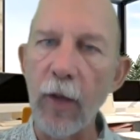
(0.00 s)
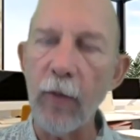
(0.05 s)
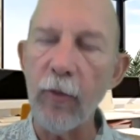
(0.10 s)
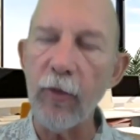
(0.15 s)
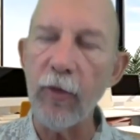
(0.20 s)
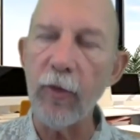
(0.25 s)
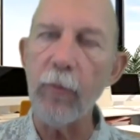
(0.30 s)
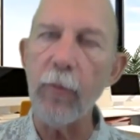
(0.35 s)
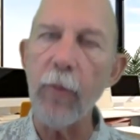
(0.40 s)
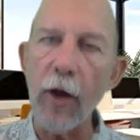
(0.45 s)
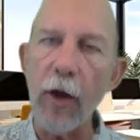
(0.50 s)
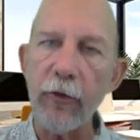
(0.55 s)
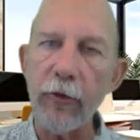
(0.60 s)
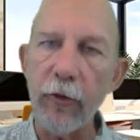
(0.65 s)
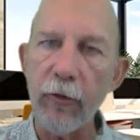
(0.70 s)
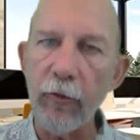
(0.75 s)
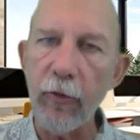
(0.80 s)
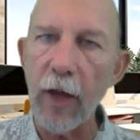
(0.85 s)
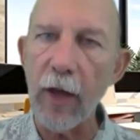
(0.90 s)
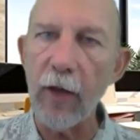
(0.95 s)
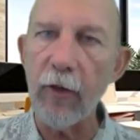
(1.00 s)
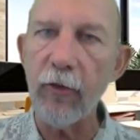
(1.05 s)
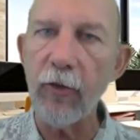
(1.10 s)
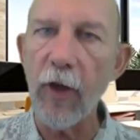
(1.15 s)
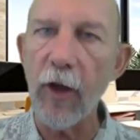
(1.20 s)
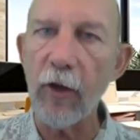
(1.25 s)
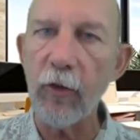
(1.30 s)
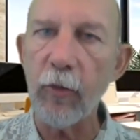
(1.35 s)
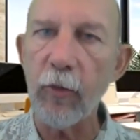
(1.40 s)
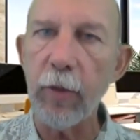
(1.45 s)
and Boston Red
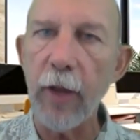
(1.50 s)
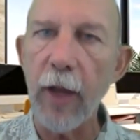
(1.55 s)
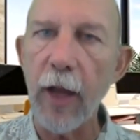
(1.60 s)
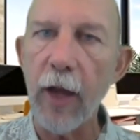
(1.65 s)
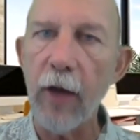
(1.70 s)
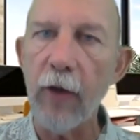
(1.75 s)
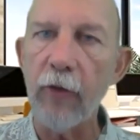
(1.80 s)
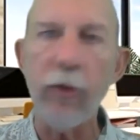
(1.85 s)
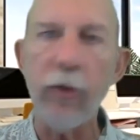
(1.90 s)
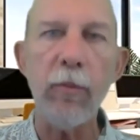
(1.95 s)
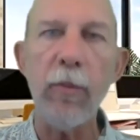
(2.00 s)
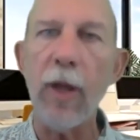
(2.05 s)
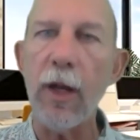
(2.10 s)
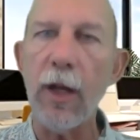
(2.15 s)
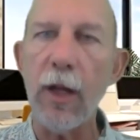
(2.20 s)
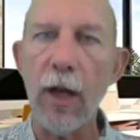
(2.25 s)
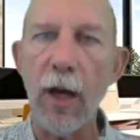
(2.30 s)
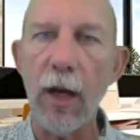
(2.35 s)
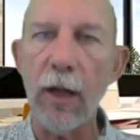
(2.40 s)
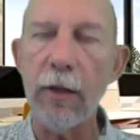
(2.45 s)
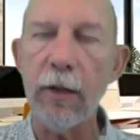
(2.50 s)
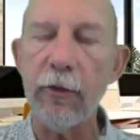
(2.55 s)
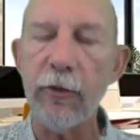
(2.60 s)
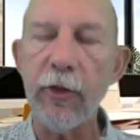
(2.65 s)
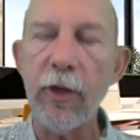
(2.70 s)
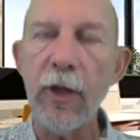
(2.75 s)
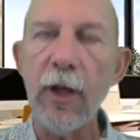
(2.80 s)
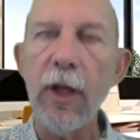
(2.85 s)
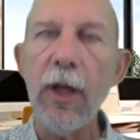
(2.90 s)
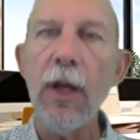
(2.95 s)
Sox players and many
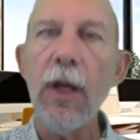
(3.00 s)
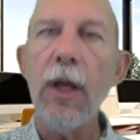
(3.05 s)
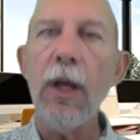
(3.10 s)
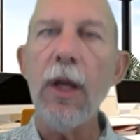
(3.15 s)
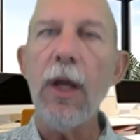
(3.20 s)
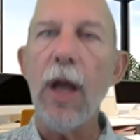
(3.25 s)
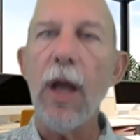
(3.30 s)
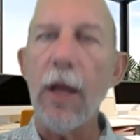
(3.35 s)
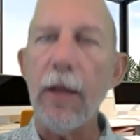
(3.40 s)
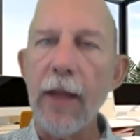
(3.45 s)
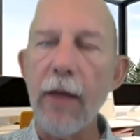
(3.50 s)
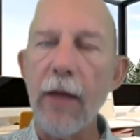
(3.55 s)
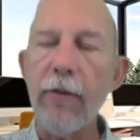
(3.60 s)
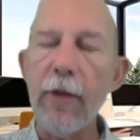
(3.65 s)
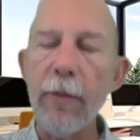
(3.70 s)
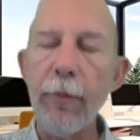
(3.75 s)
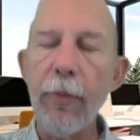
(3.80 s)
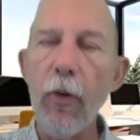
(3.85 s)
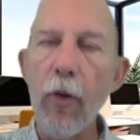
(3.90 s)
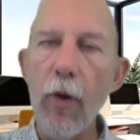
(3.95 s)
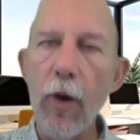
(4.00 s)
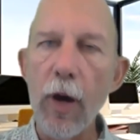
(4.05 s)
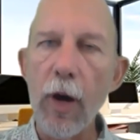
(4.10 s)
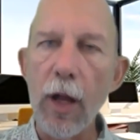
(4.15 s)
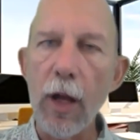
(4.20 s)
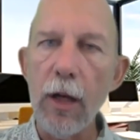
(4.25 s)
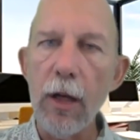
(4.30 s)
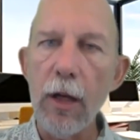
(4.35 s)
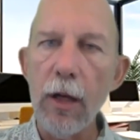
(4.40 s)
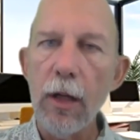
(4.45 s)
others, and they
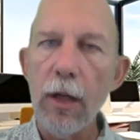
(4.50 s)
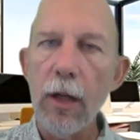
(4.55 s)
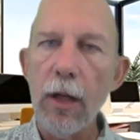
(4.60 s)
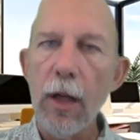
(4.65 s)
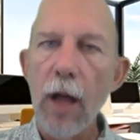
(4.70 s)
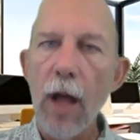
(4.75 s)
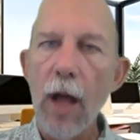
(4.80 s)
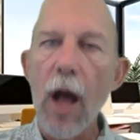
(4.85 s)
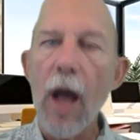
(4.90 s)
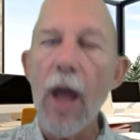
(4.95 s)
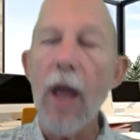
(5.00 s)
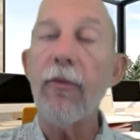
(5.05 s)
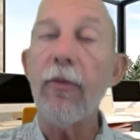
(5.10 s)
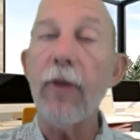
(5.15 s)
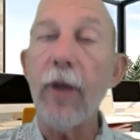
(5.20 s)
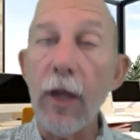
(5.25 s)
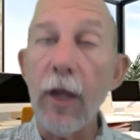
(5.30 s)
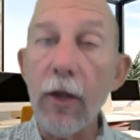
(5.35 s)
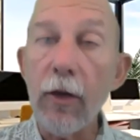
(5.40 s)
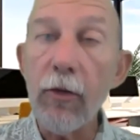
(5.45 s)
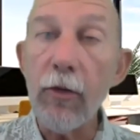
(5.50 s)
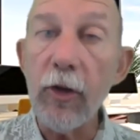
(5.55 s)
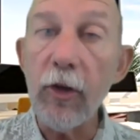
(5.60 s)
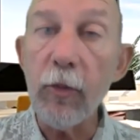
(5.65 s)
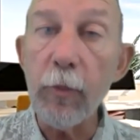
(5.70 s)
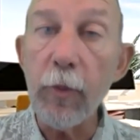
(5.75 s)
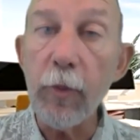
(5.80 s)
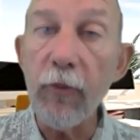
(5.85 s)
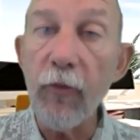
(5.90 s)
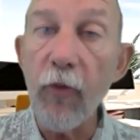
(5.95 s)
reported, I have
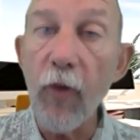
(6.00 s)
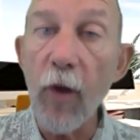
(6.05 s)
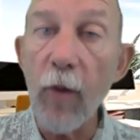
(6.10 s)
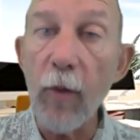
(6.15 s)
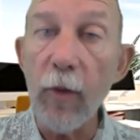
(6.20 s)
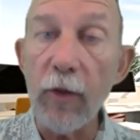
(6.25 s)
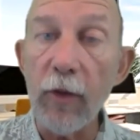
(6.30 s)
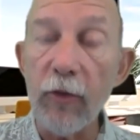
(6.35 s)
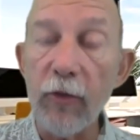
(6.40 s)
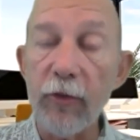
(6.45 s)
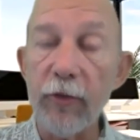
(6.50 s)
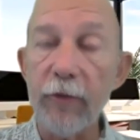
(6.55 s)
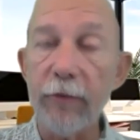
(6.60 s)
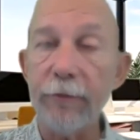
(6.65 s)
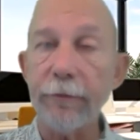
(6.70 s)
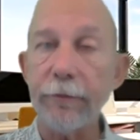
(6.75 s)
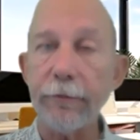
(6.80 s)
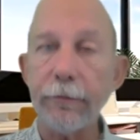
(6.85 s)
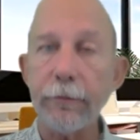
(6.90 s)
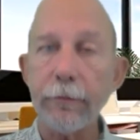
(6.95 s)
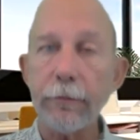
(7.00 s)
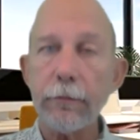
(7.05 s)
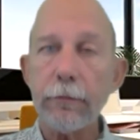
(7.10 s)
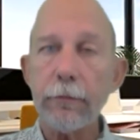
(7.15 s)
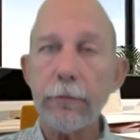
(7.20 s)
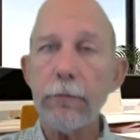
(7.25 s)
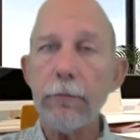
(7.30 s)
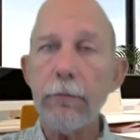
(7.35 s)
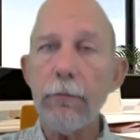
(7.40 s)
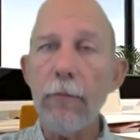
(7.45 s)
increased performance,
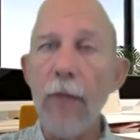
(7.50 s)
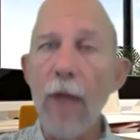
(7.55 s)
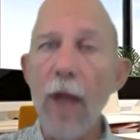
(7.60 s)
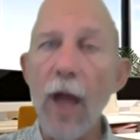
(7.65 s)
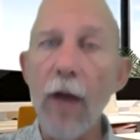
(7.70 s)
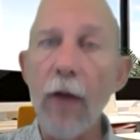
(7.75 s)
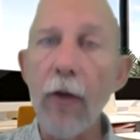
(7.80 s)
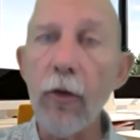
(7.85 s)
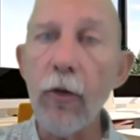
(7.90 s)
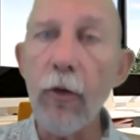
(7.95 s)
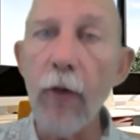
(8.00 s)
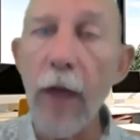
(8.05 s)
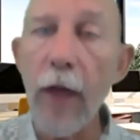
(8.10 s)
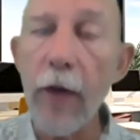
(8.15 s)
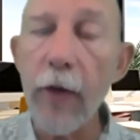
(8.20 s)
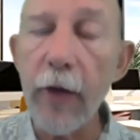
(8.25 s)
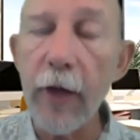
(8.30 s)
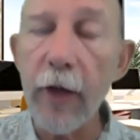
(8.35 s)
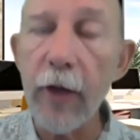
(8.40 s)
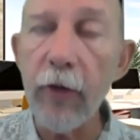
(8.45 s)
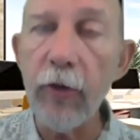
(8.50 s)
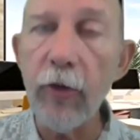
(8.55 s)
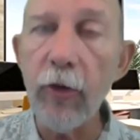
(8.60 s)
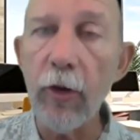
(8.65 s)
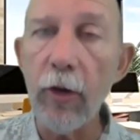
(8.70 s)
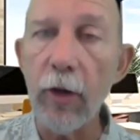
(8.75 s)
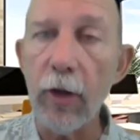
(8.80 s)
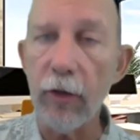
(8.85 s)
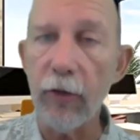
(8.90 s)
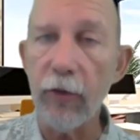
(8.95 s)
greater
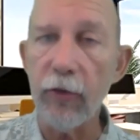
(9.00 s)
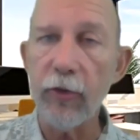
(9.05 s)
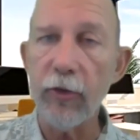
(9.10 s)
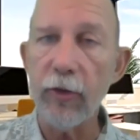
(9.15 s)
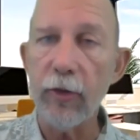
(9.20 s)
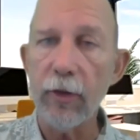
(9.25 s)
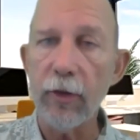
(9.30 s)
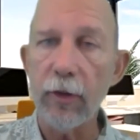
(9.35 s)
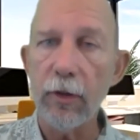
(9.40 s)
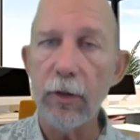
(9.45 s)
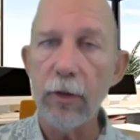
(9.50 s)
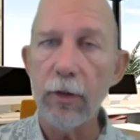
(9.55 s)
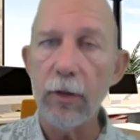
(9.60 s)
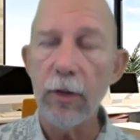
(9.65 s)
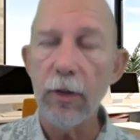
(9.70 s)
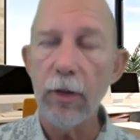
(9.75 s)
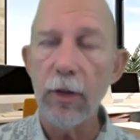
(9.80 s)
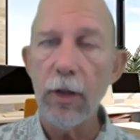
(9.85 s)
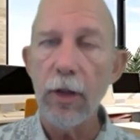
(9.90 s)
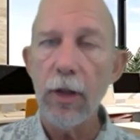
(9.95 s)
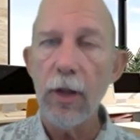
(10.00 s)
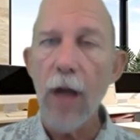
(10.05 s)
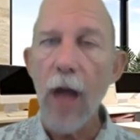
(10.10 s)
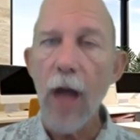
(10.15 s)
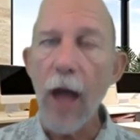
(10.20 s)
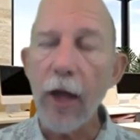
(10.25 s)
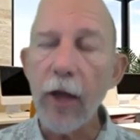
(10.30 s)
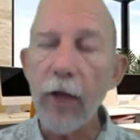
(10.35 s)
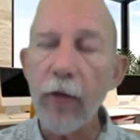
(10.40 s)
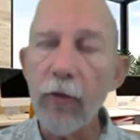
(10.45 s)
endurance. I
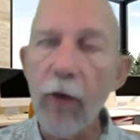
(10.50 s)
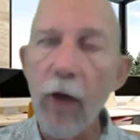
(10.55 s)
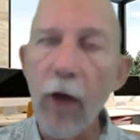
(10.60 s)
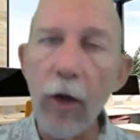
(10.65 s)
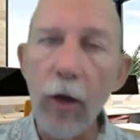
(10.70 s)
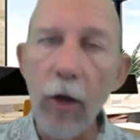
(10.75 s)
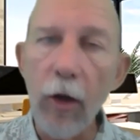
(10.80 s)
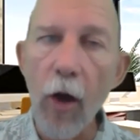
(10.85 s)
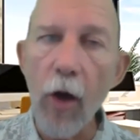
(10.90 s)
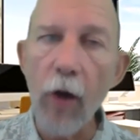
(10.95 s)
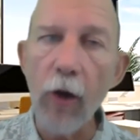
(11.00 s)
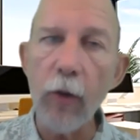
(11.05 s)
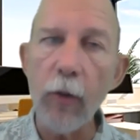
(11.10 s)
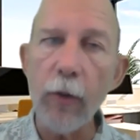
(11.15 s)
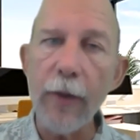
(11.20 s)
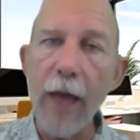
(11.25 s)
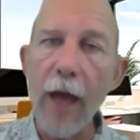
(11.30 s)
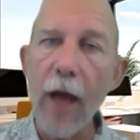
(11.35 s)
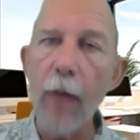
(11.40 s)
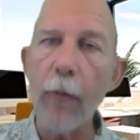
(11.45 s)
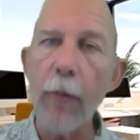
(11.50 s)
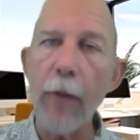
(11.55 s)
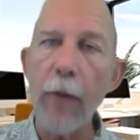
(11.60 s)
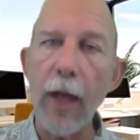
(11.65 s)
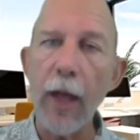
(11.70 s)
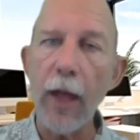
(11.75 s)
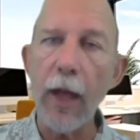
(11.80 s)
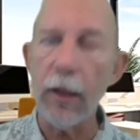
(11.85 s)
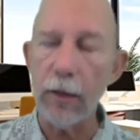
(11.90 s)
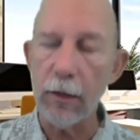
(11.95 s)
can run longer without
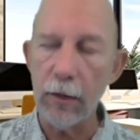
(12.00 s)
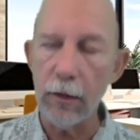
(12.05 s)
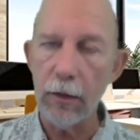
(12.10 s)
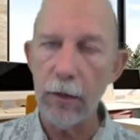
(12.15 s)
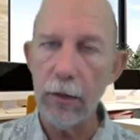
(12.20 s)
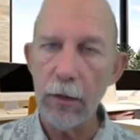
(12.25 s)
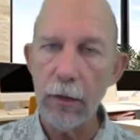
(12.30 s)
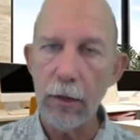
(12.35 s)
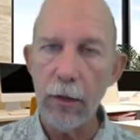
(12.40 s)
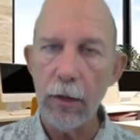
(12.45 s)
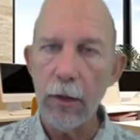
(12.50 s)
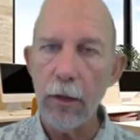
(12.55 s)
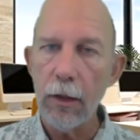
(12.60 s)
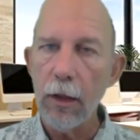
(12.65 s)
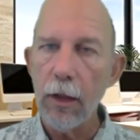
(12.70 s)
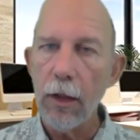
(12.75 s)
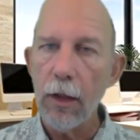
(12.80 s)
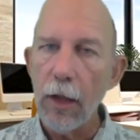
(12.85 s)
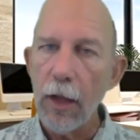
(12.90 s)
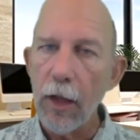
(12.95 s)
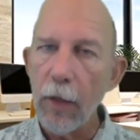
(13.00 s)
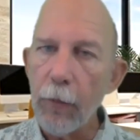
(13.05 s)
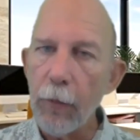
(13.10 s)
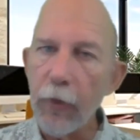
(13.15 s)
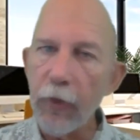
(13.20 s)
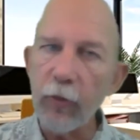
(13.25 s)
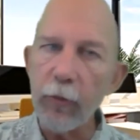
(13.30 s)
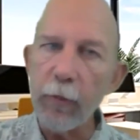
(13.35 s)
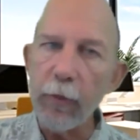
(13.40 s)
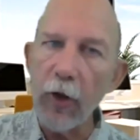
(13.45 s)
pain. It
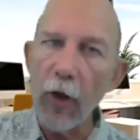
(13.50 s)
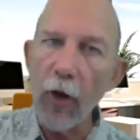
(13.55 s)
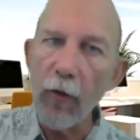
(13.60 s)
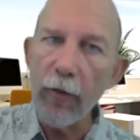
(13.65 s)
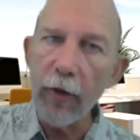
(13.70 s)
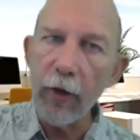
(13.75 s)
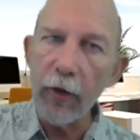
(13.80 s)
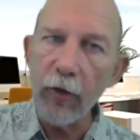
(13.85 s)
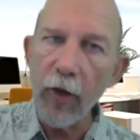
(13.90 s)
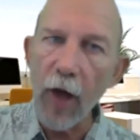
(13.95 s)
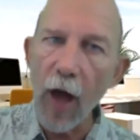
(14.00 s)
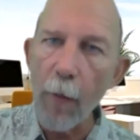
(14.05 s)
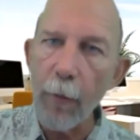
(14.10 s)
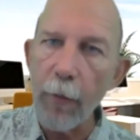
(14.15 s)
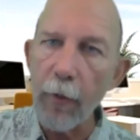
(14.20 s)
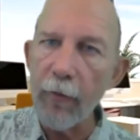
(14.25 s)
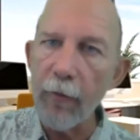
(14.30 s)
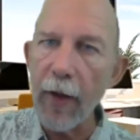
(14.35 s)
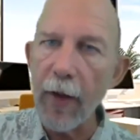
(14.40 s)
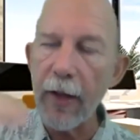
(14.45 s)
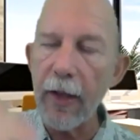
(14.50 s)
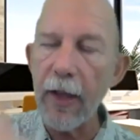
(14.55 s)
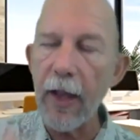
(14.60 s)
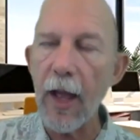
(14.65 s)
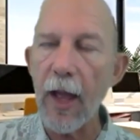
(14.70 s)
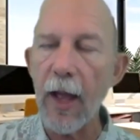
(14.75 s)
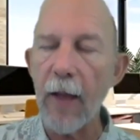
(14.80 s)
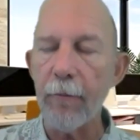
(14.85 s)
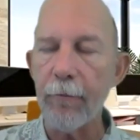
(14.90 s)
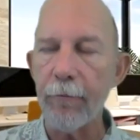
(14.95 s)
puts me over the top of my game.